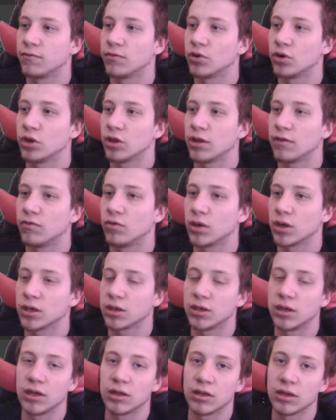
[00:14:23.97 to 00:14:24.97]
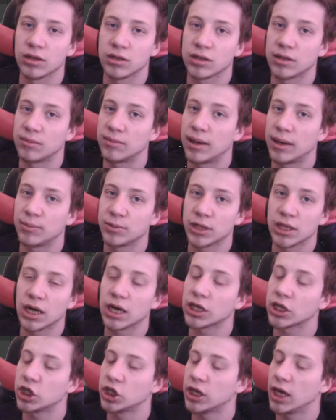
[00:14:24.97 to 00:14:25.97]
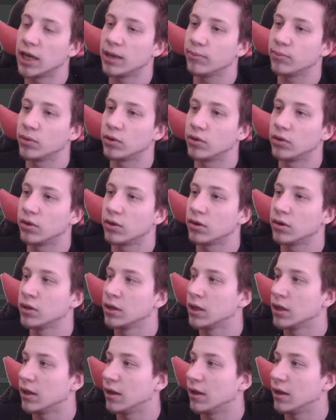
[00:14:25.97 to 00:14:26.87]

for it if you are creating some abstract shape or